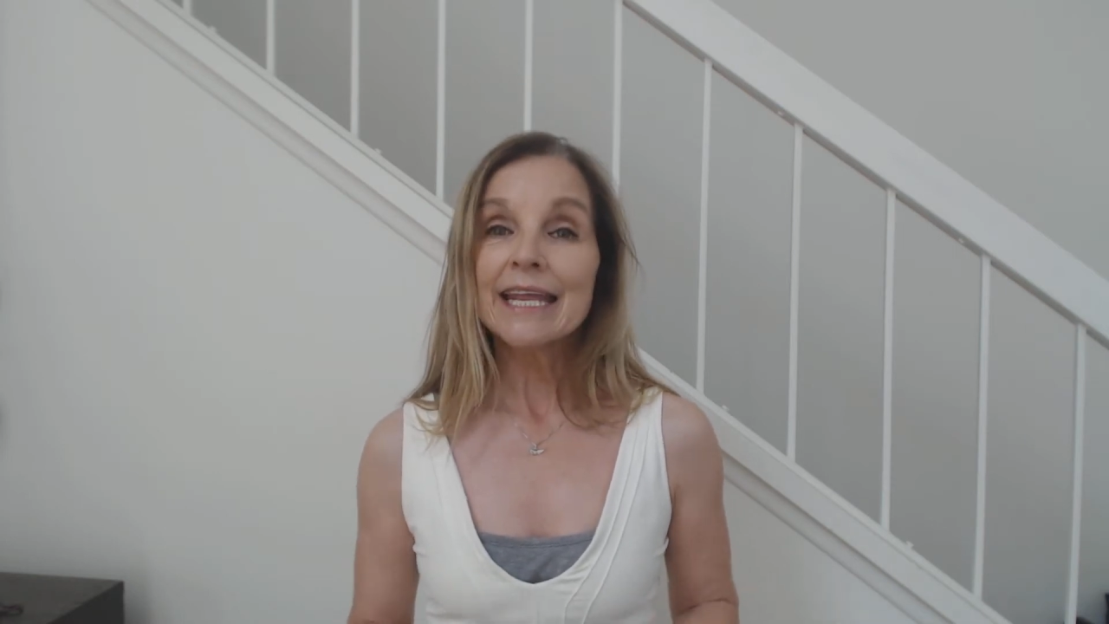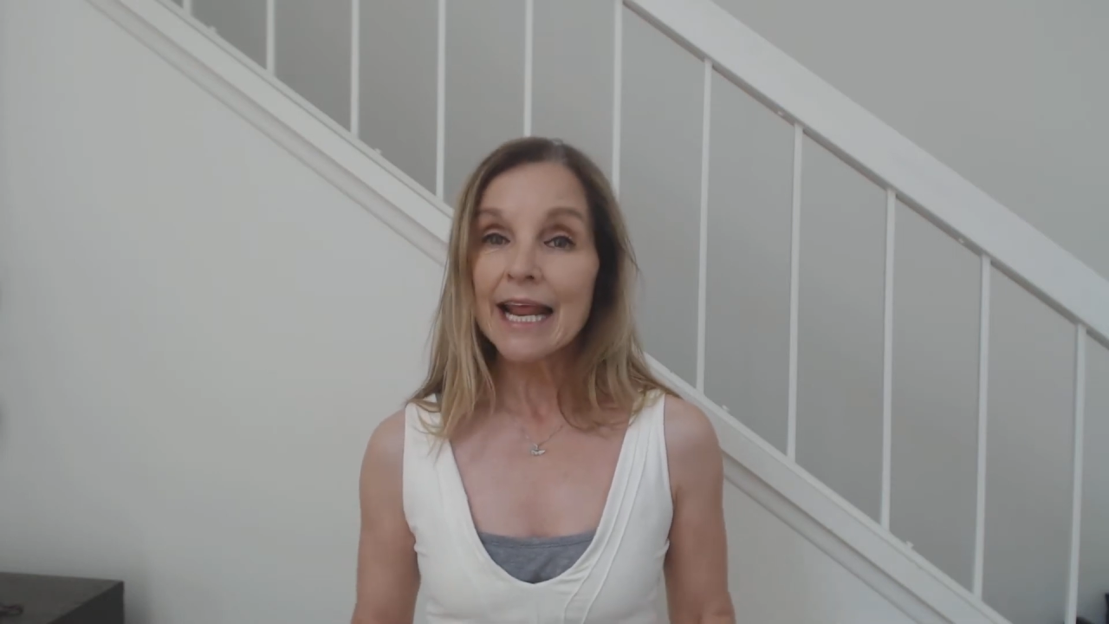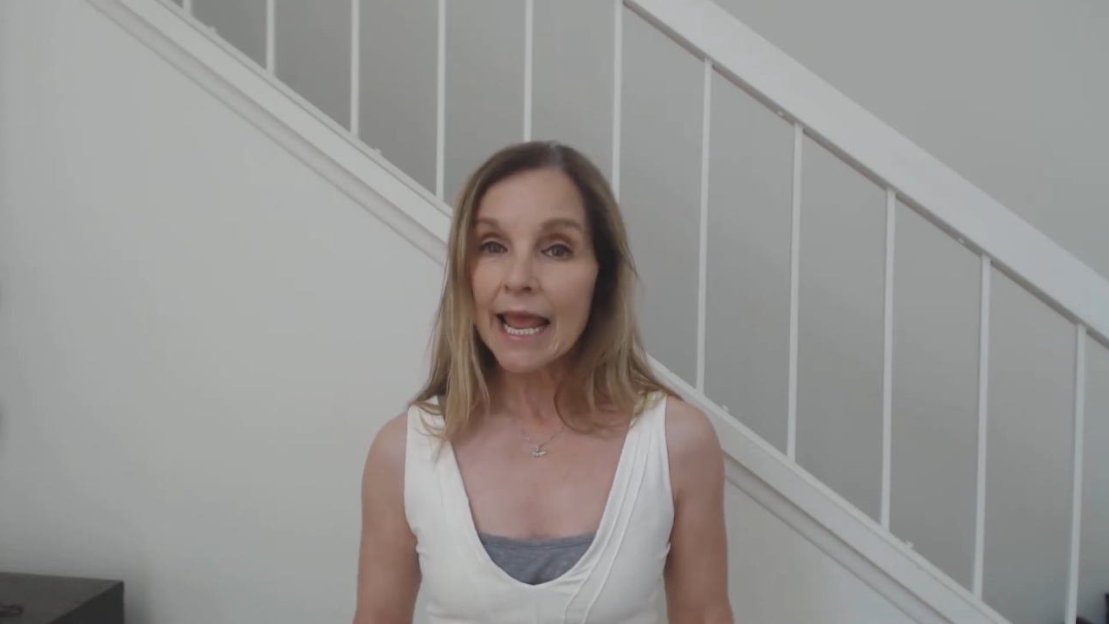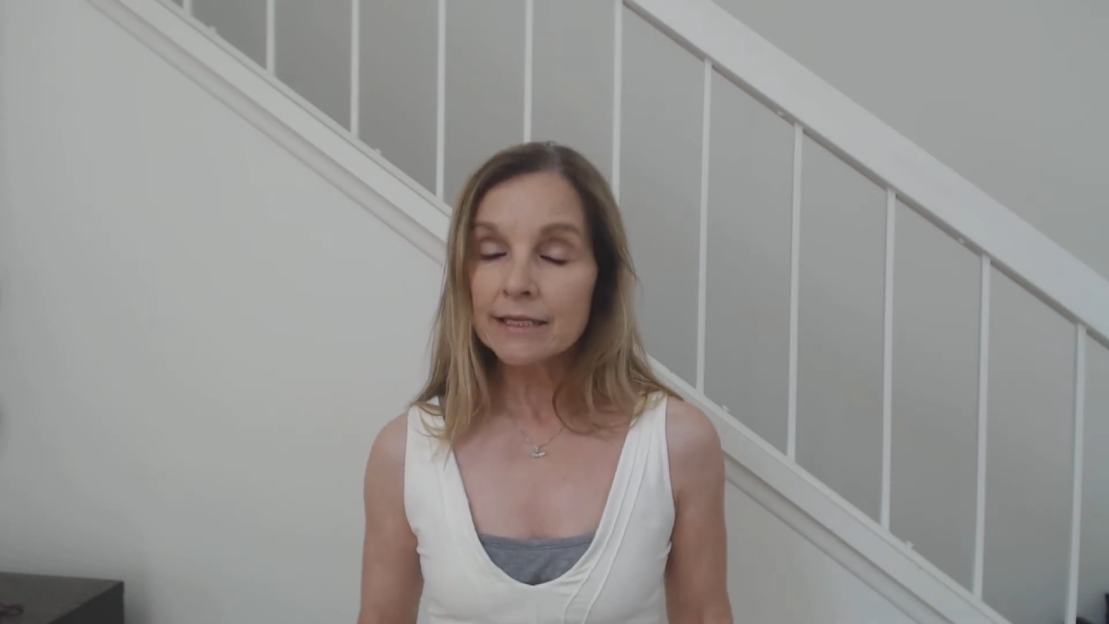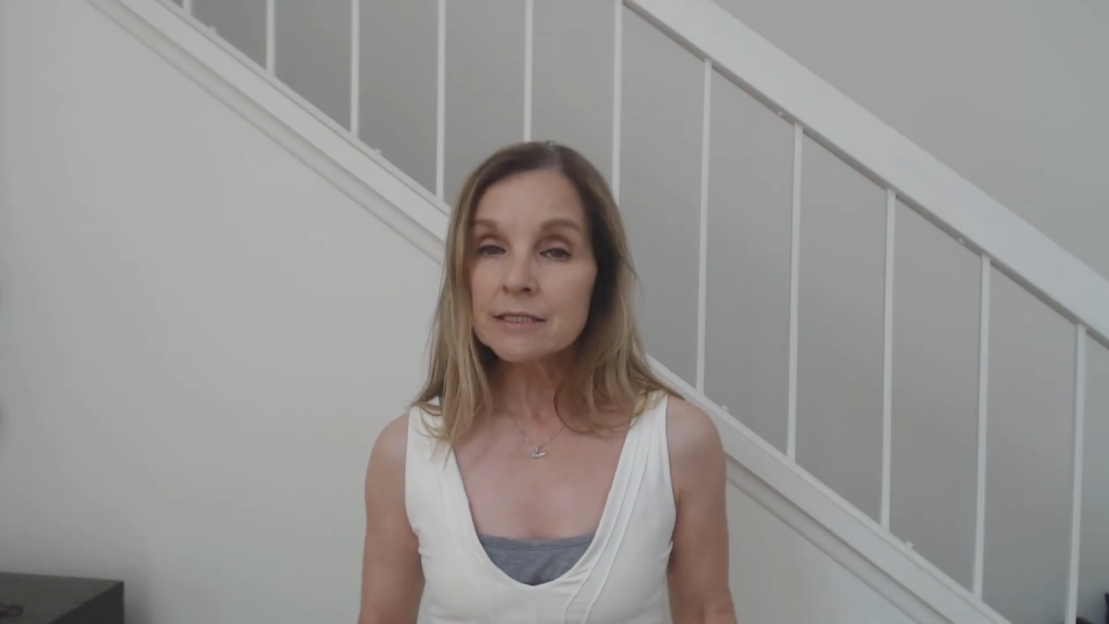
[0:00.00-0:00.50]
It
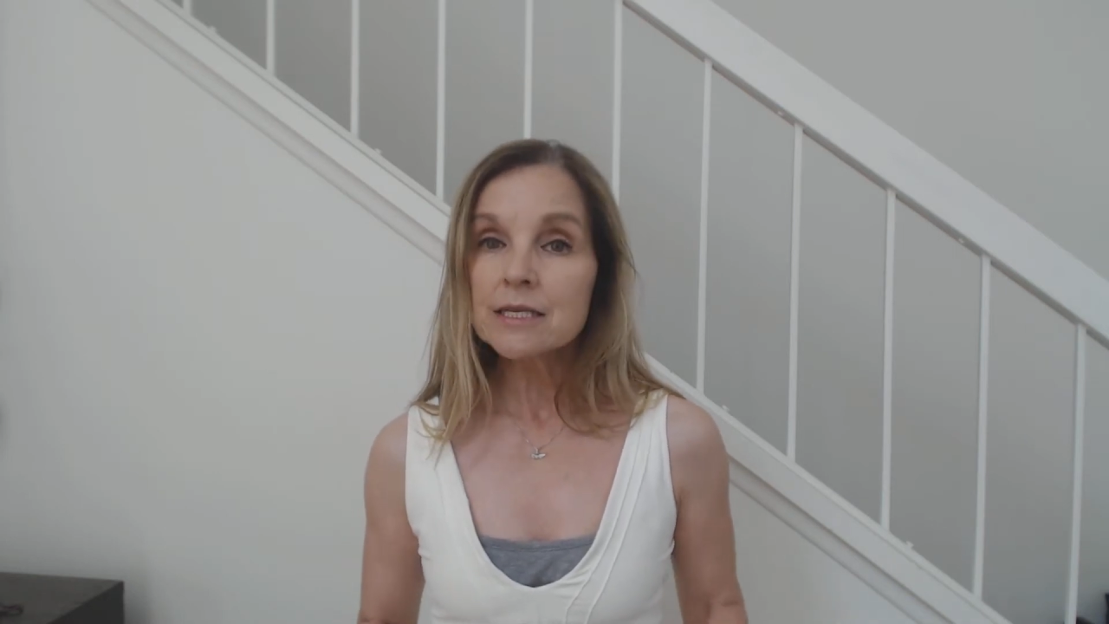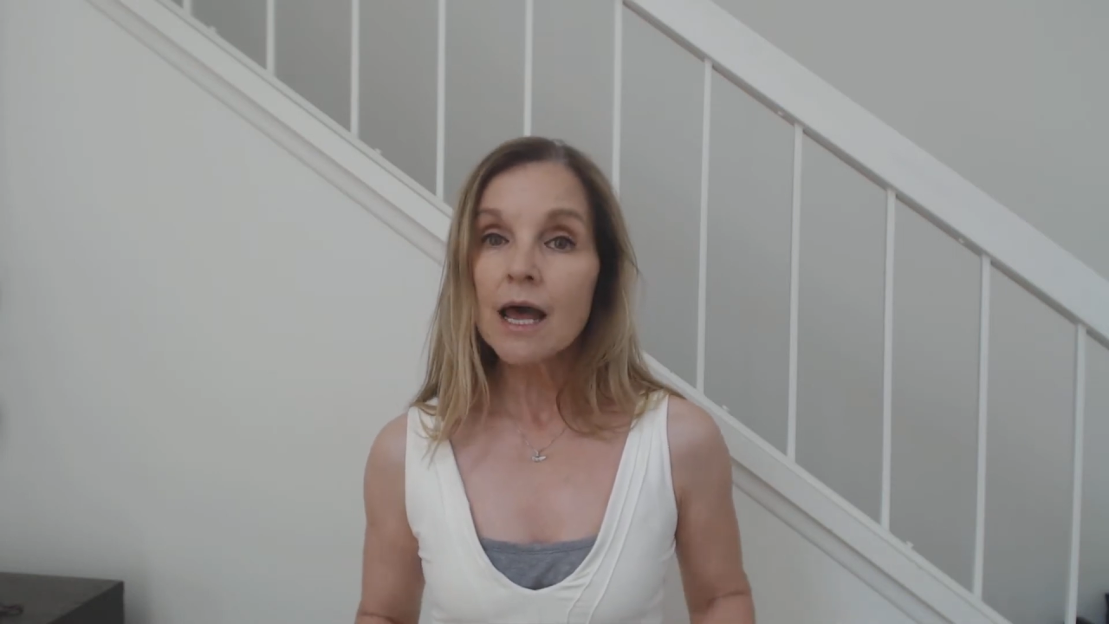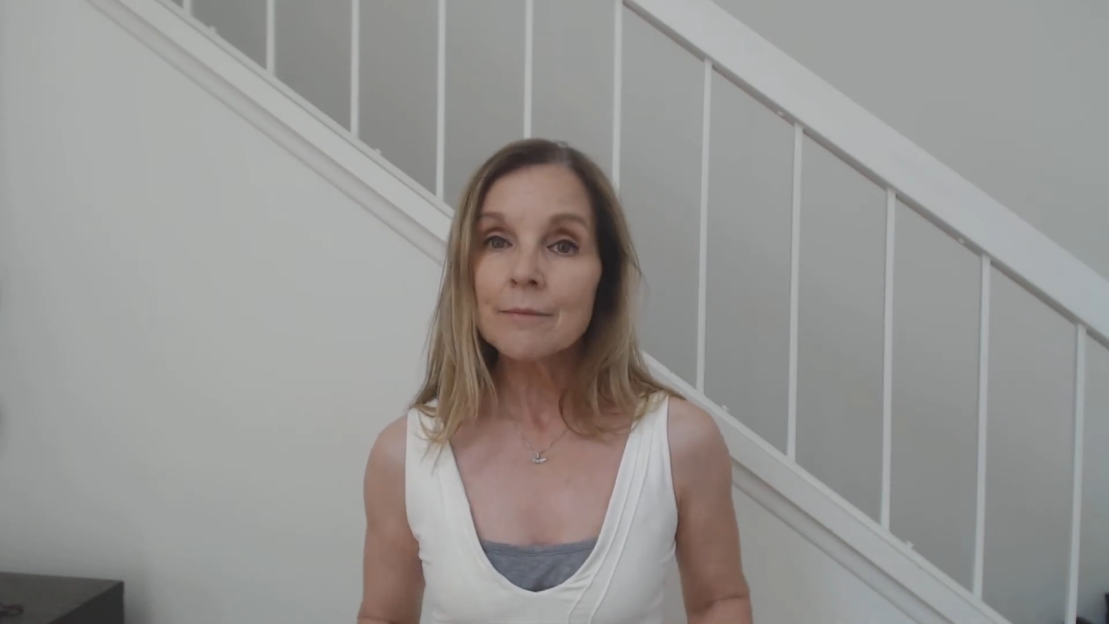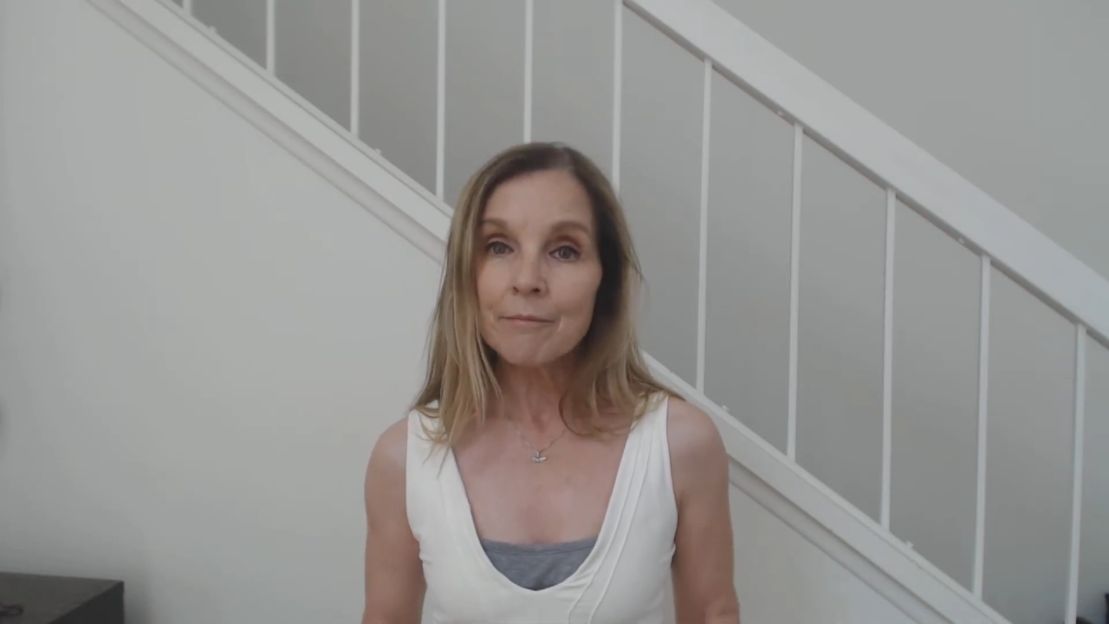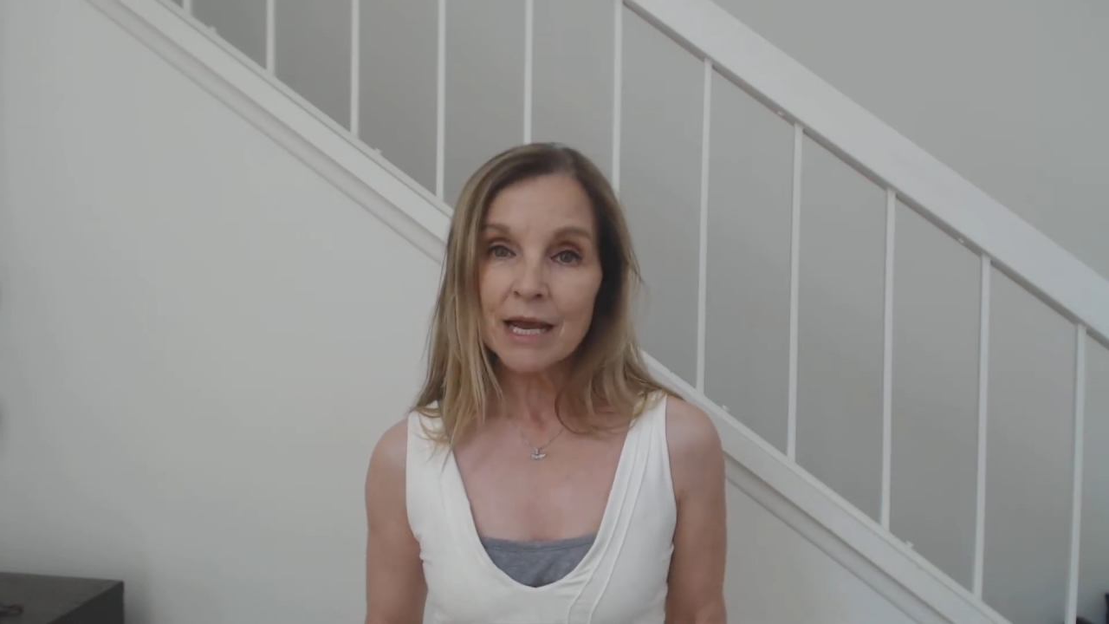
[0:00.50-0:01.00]
ends
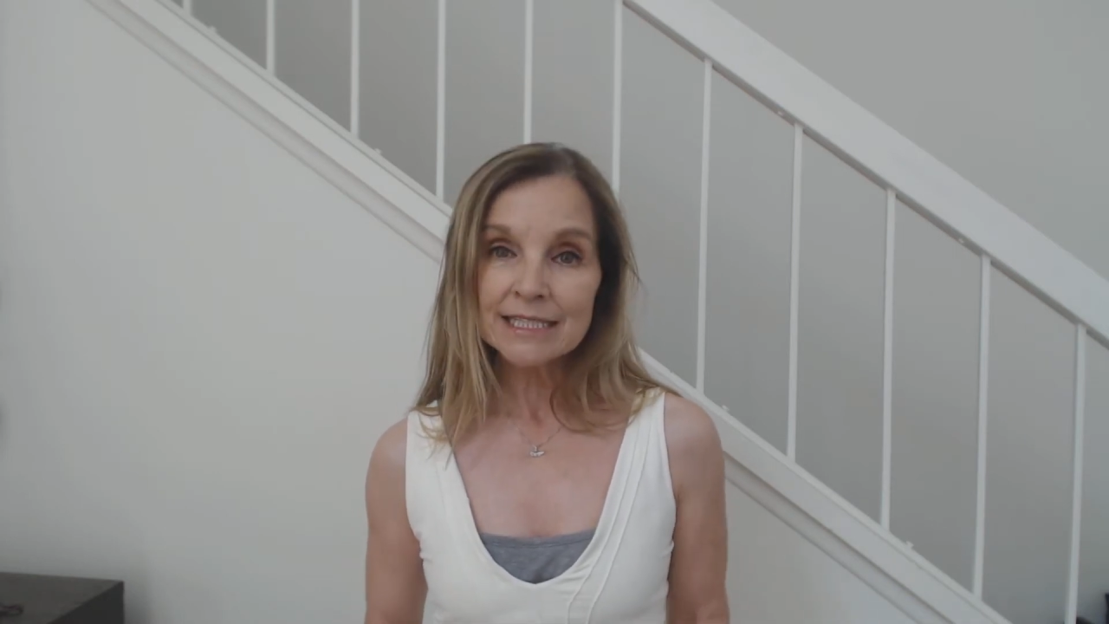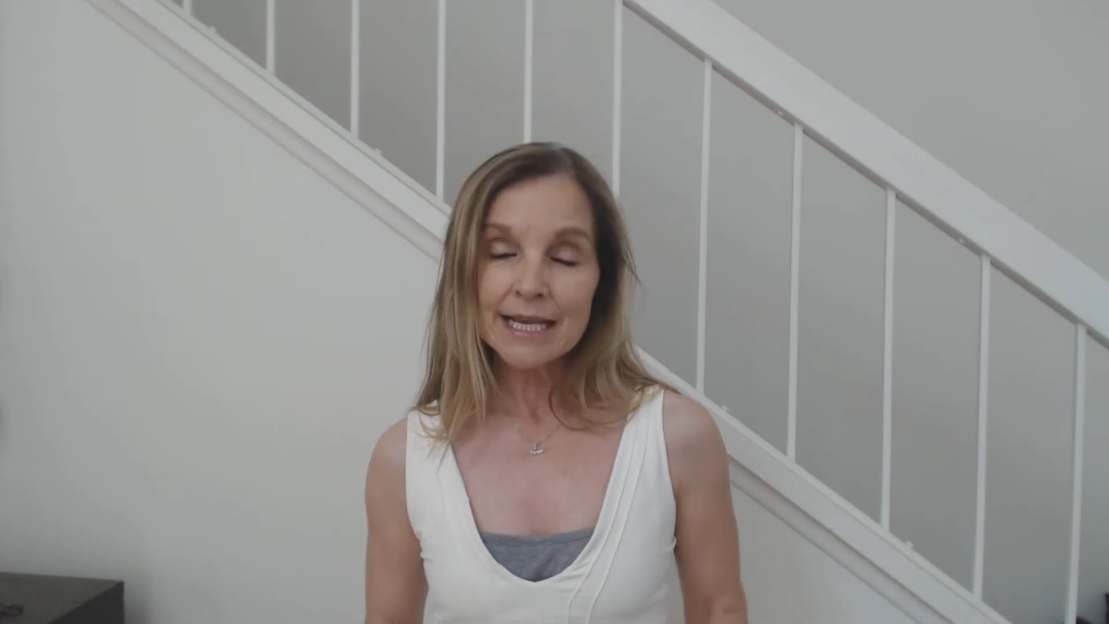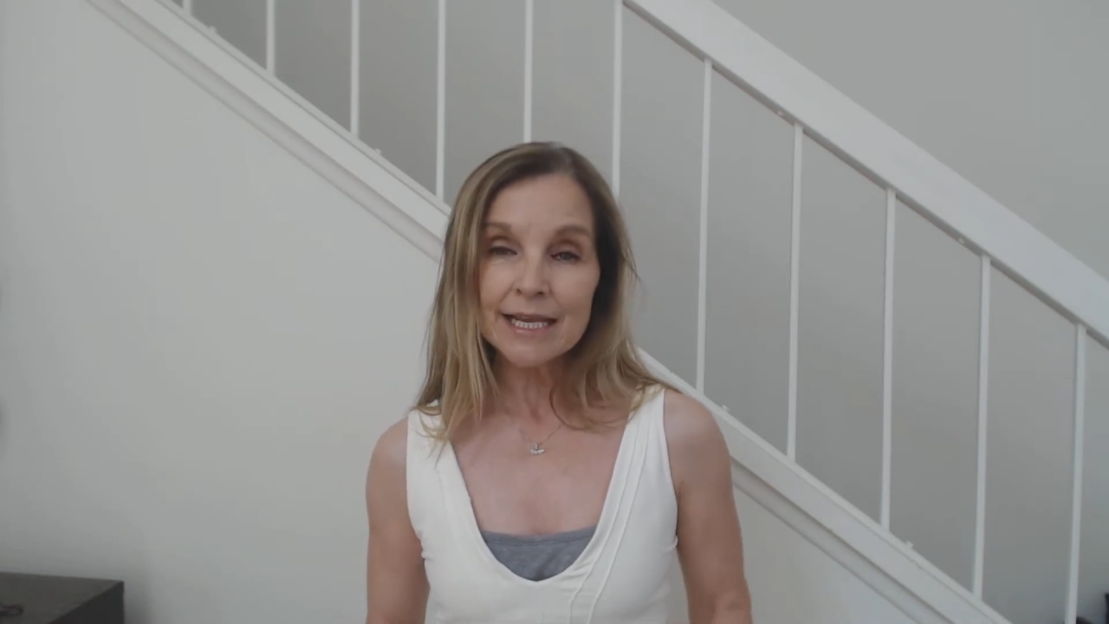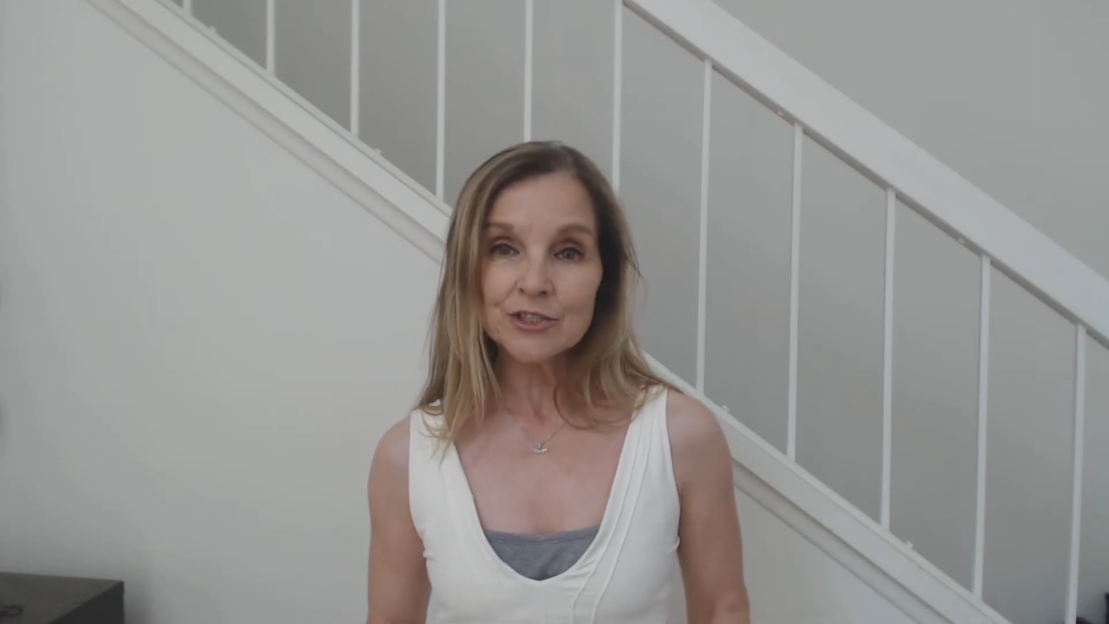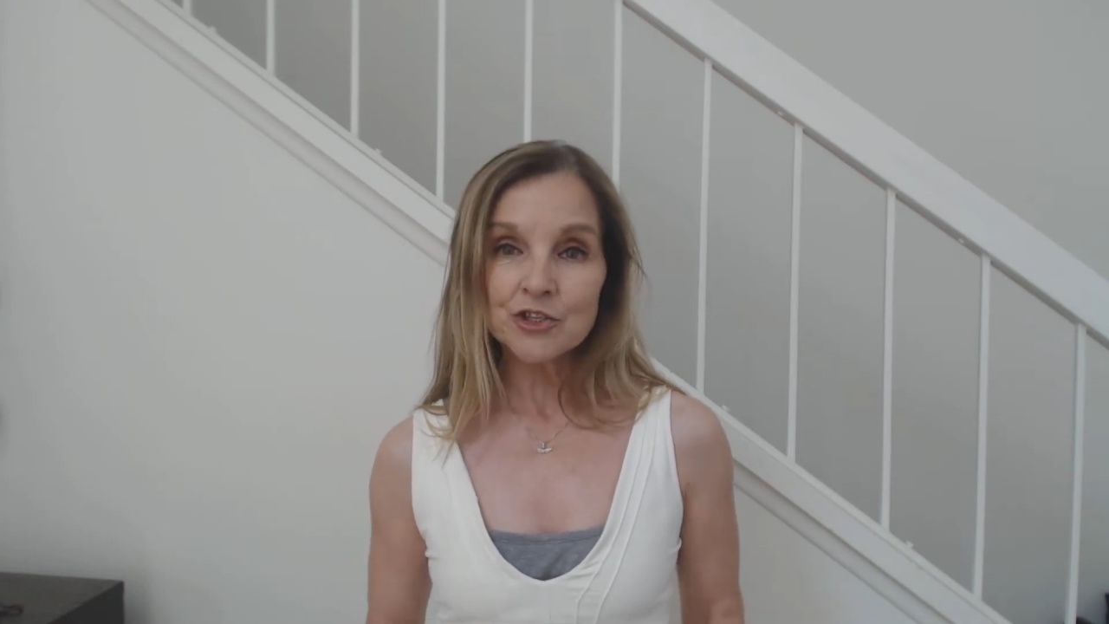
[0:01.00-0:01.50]
on Monday,